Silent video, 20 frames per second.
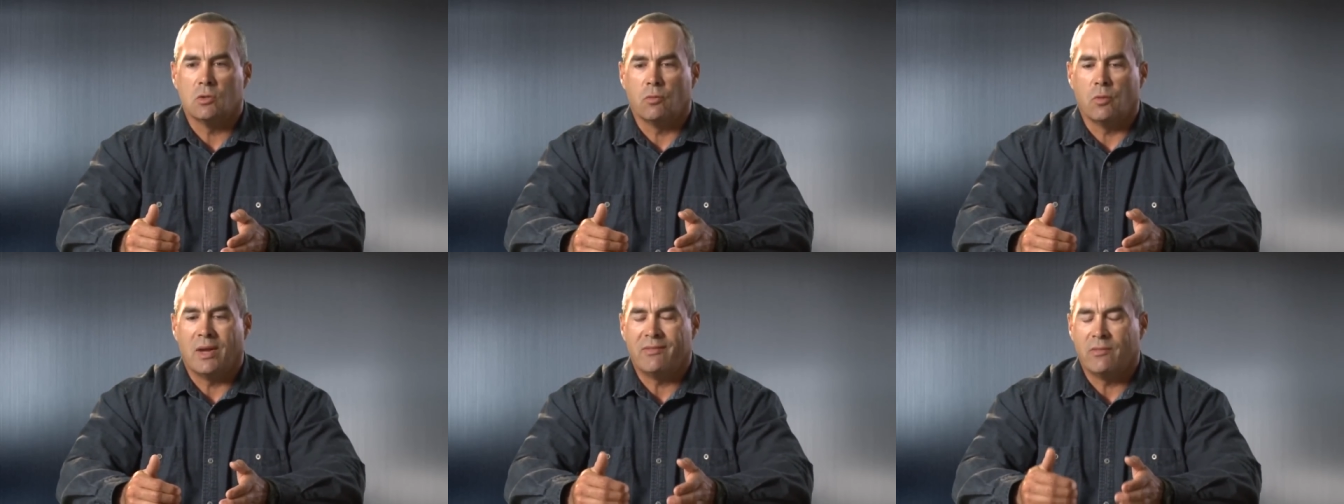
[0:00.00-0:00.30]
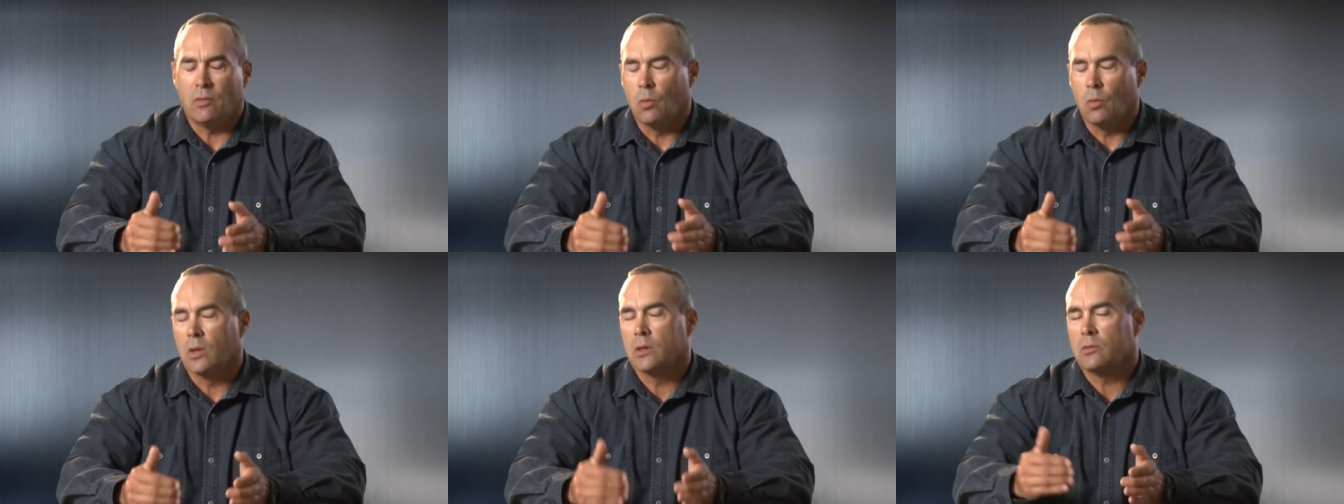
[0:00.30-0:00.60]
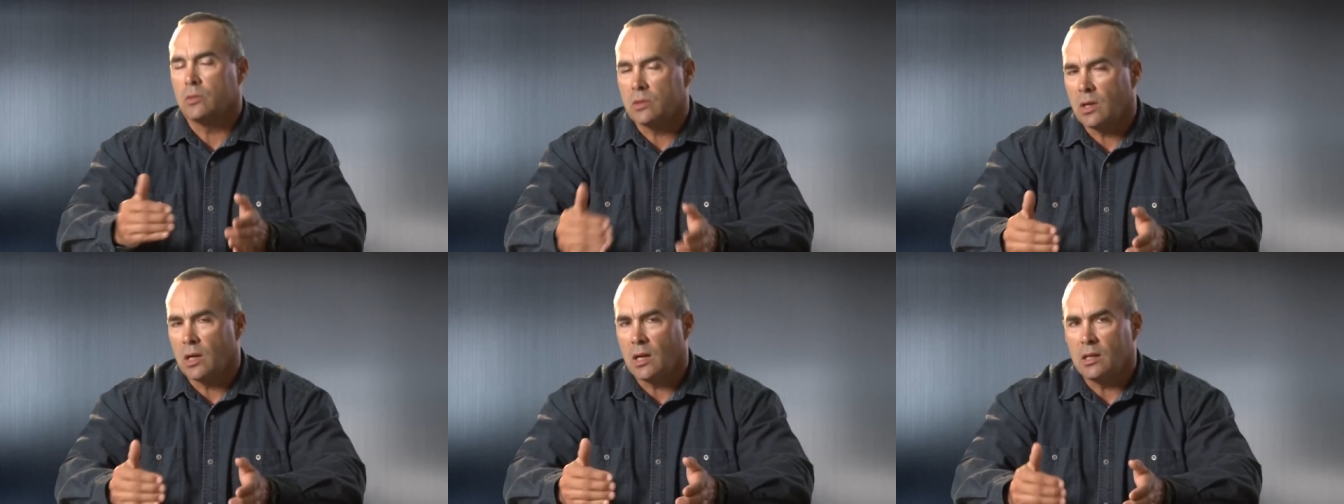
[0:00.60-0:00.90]
If we haven't
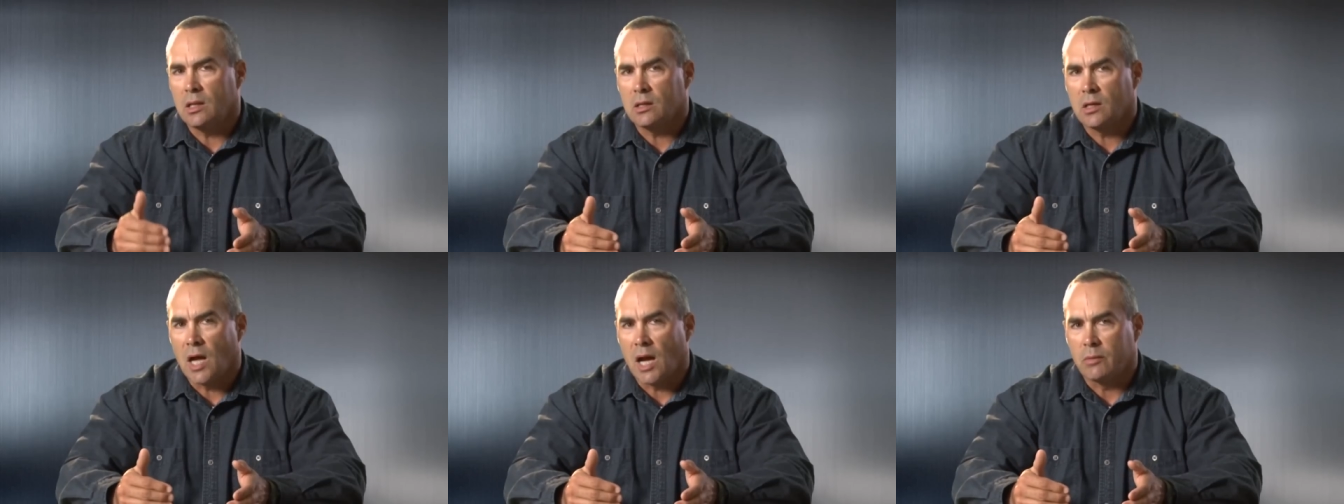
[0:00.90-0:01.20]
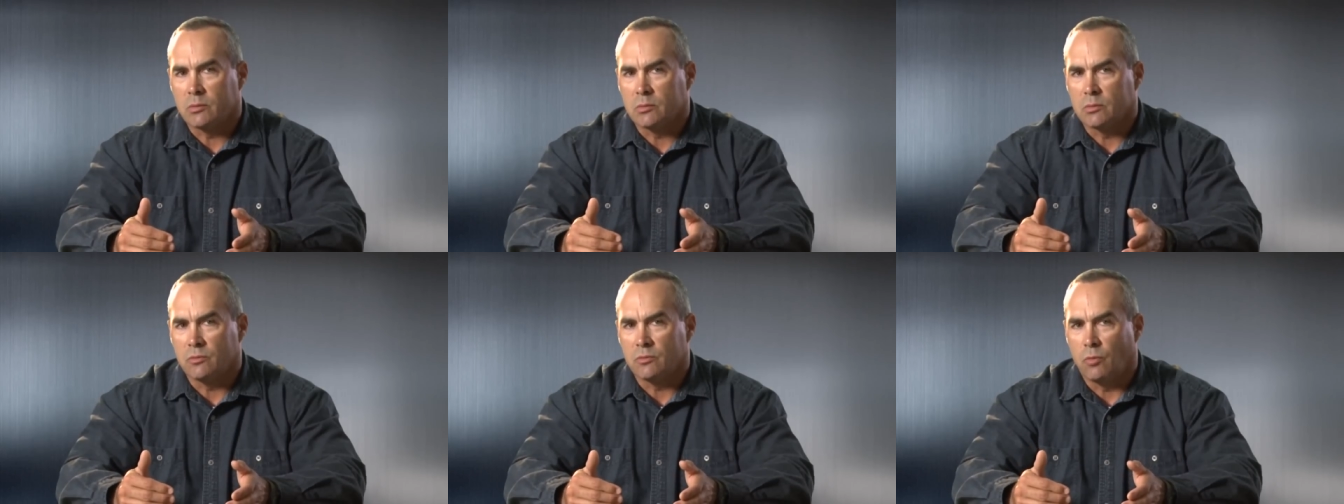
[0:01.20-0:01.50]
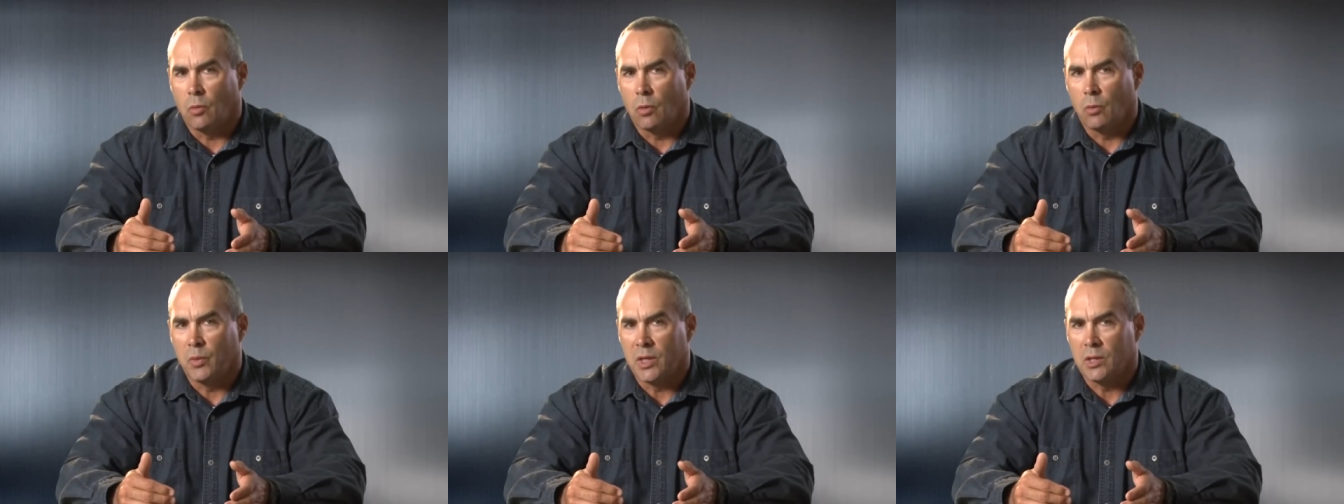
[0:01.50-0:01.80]
worked with their helicopters
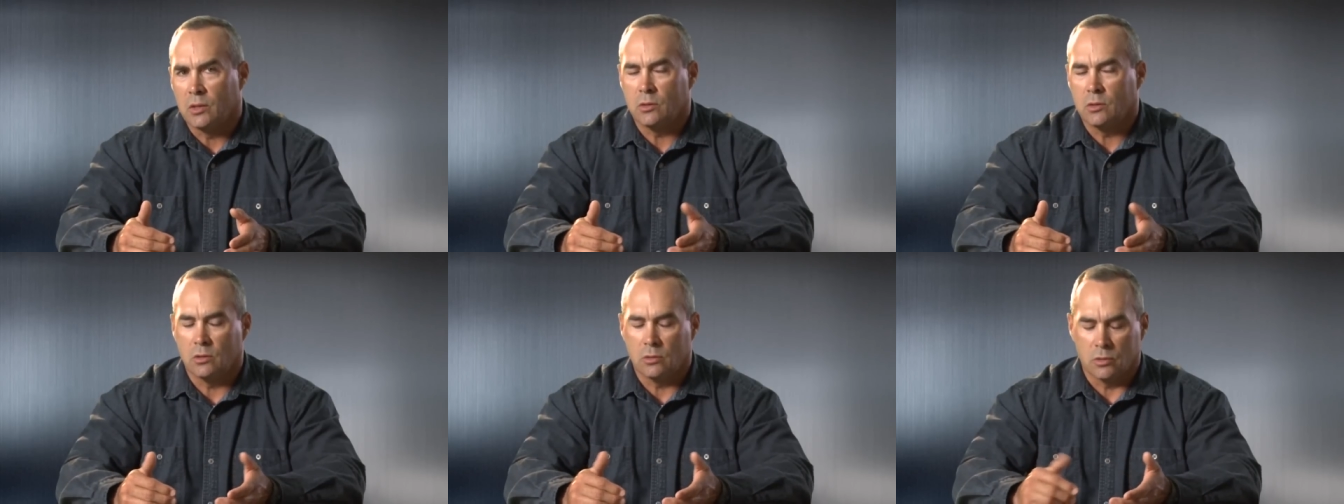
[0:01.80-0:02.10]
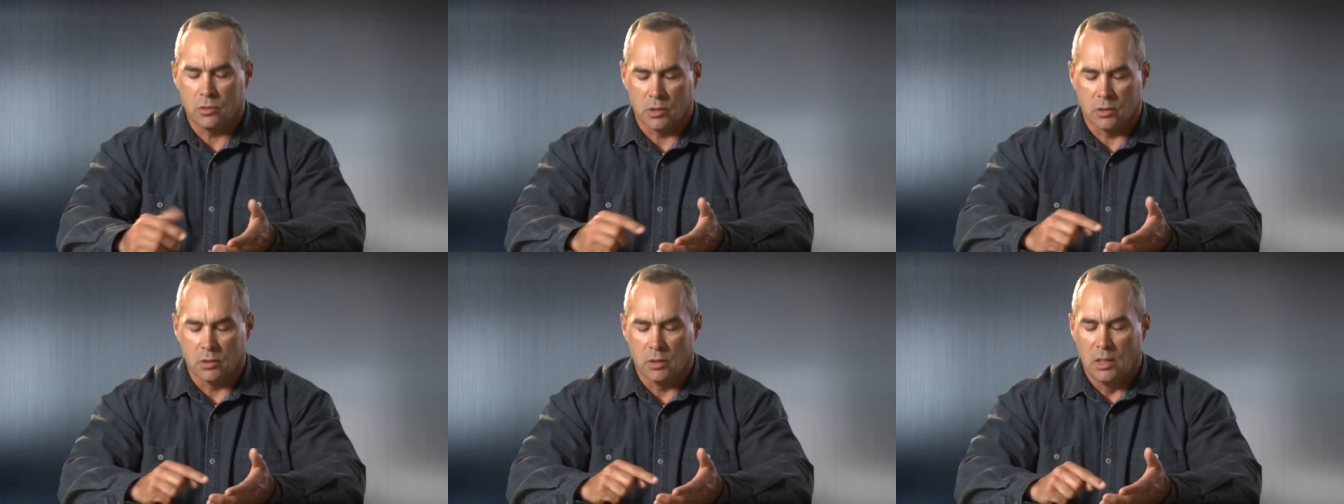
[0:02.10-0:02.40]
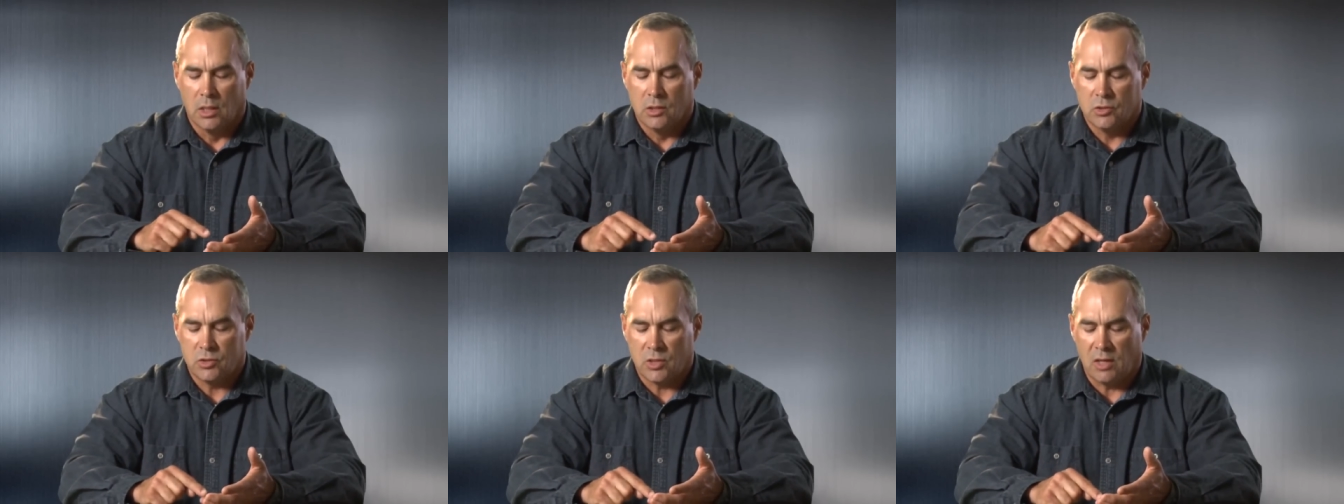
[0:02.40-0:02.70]
before, we don't know their
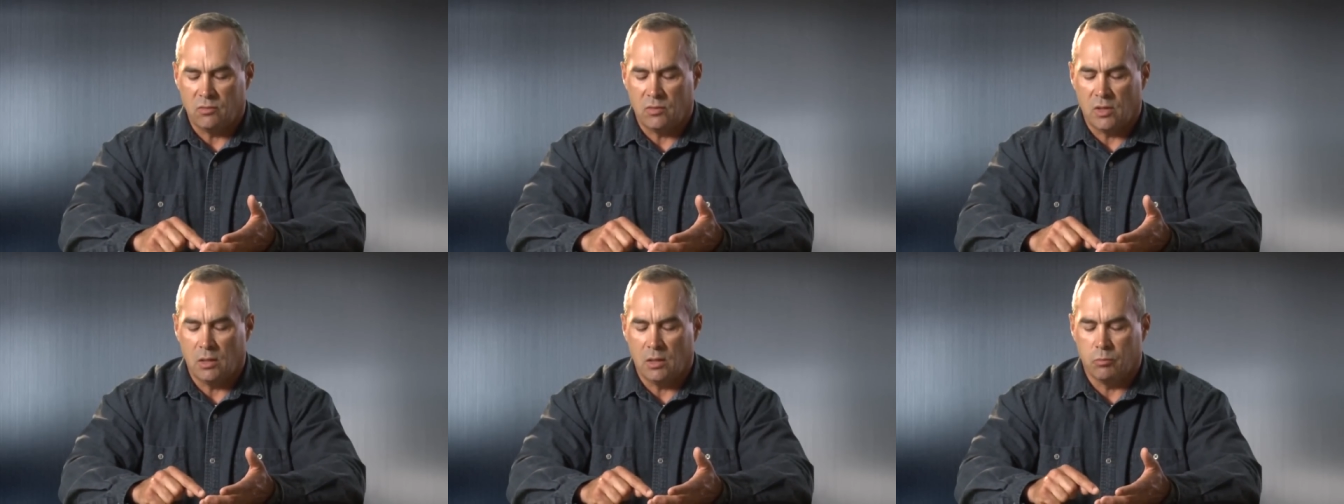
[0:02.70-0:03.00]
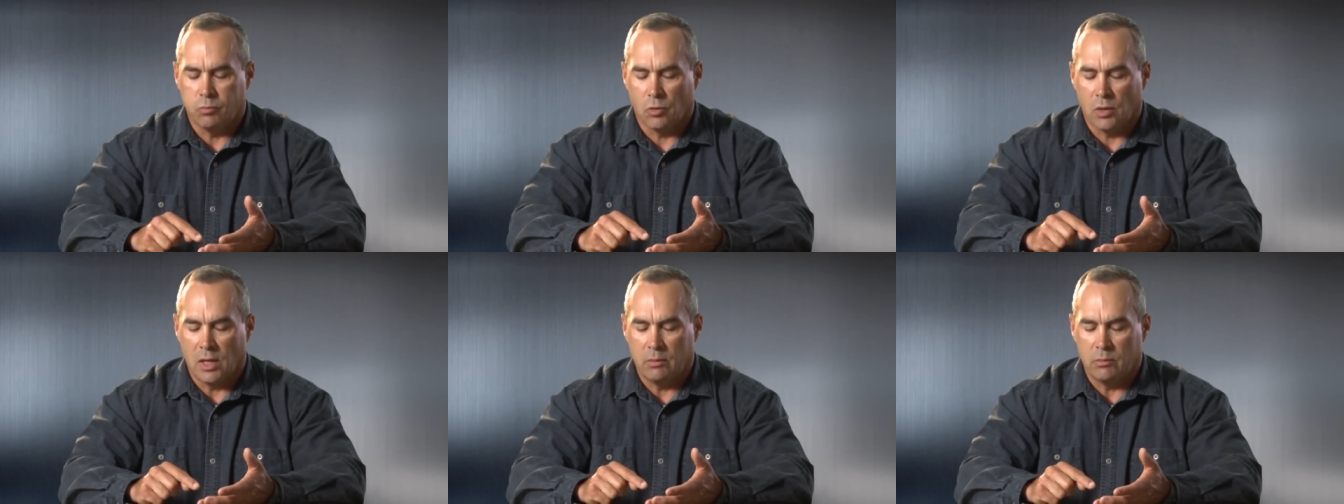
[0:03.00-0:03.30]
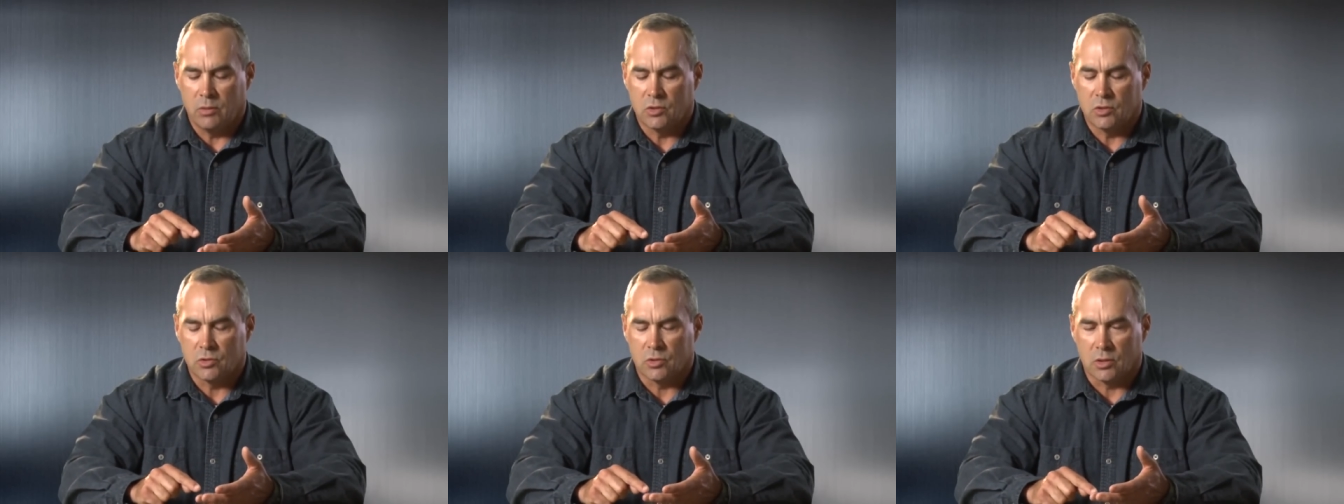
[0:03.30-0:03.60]
safety
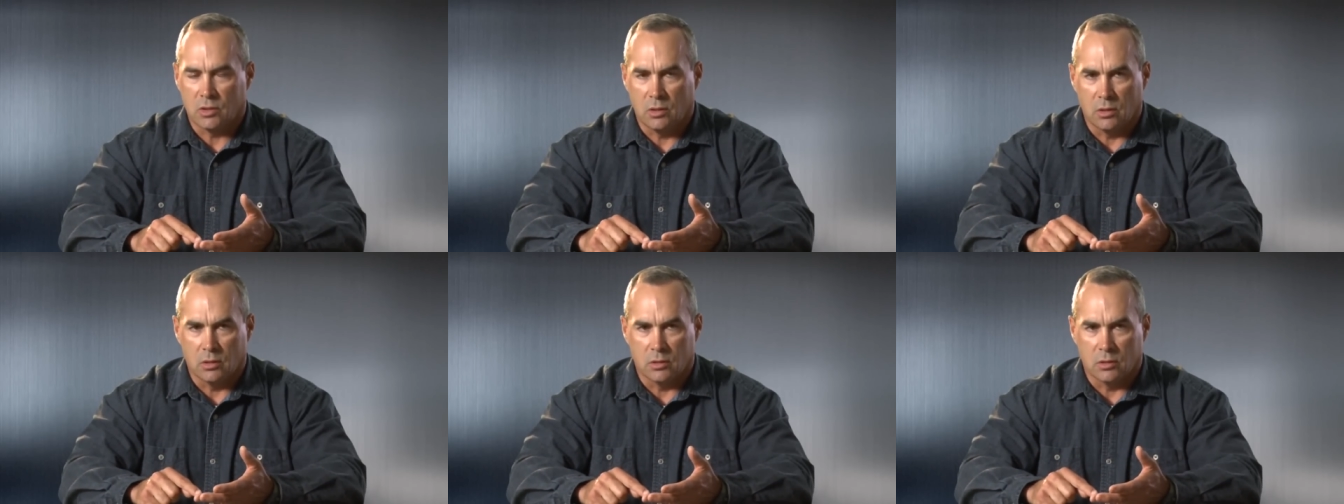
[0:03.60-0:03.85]
parameters or